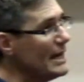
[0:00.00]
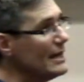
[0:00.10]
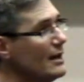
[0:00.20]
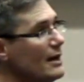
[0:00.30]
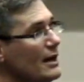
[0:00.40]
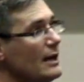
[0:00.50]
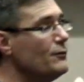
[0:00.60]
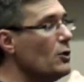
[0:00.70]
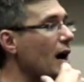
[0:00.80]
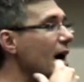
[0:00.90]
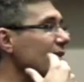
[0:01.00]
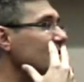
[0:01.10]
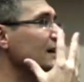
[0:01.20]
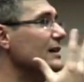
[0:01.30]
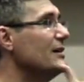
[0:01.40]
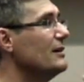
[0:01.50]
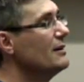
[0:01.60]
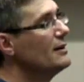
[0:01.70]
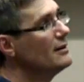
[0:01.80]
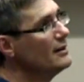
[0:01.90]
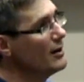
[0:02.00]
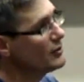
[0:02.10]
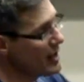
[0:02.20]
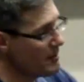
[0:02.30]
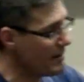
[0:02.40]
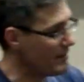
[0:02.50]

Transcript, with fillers: me if you're asking, you know, trying to